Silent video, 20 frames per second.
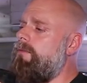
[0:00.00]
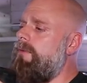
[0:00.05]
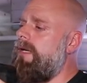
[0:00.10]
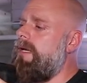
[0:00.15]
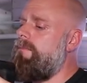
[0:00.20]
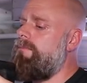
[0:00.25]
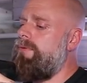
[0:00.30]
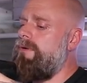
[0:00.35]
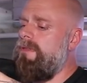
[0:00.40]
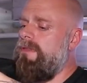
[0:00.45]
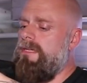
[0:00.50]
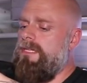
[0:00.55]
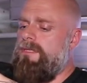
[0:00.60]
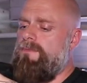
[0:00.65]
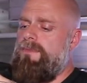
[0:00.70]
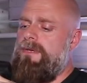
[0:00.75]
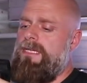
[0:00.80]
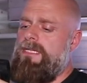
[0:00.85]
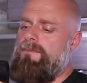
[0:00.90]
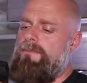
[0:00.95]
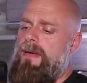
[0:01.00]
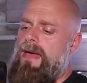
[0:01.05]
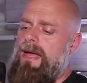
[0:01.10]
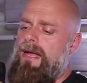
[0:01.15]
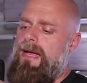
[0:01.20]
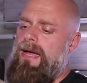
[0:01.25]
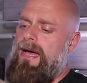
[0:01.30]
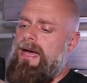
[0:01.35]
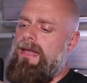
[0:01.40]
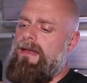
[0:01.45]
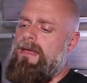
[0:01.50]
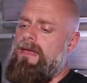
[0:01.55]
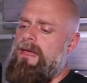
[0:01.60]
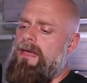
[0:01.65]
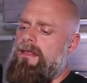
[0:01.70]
We can put this piece back on.